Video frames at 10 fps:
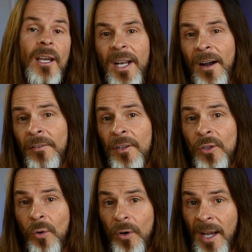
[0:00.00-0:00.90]
Whatever
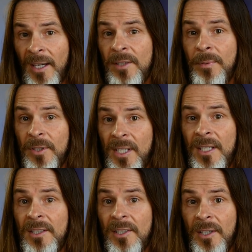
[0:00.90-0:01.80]
your
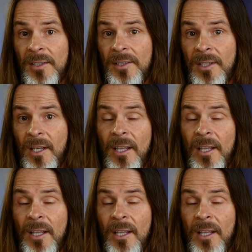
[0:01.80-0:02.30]
expertise is,